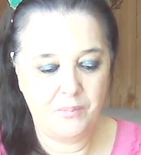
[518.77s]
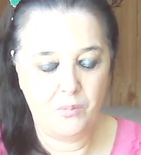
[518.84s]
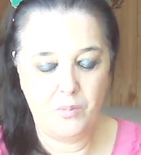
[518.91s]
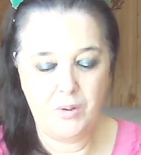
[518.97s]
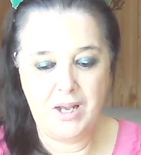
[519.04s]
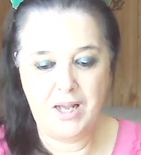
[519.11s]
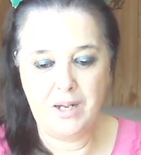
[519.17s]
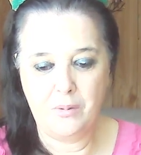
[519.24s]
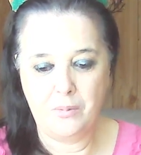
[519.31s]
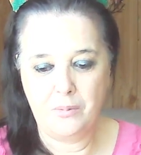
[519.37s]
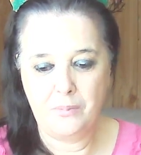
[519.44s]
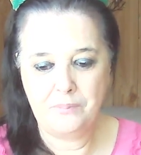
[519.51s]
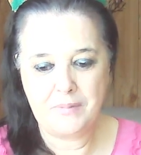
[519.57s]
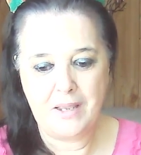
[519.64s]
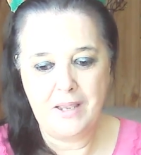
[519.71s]
Wow.
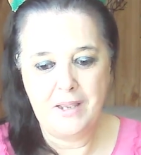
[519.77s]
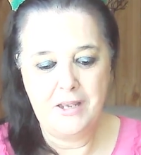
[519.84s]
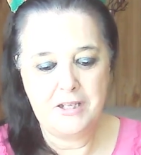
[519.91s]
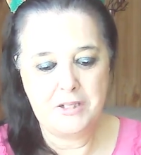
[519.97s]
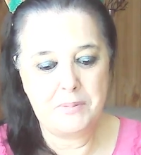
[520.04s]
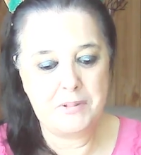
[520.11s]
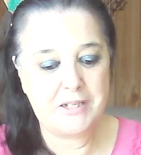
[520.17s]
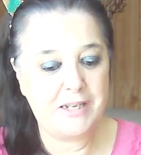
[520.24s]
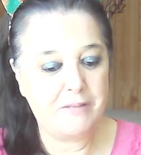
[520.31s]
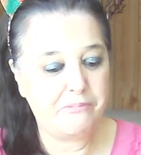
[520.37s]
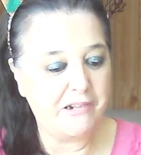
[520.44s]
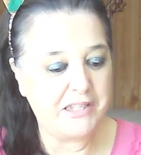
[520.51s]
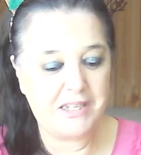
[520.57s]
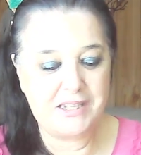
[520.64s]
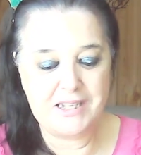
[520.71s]
Especially
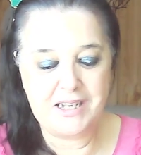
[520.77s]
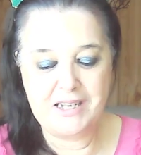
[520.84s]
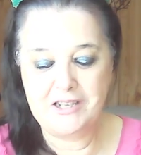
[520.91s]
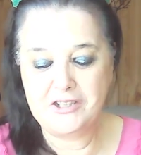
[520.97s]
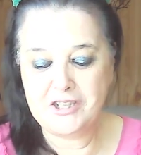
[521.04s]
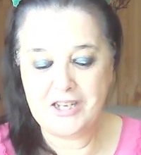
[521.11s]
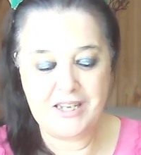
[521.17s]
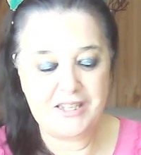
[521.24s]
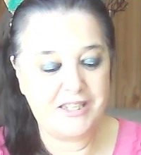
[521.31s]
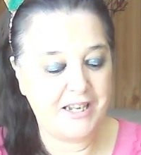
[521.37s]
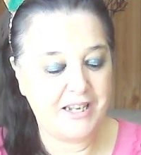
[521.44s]
present energies,